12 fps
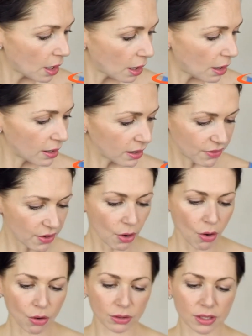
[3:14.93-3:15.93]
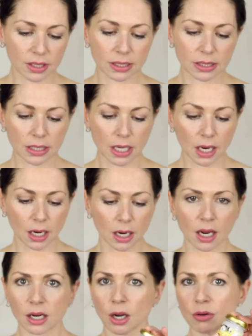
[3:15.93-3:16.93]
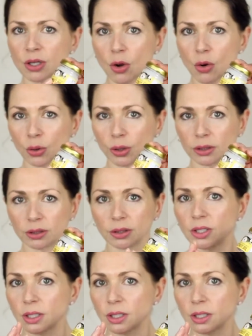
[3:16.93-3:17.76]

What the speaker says: I've got a coconut oil,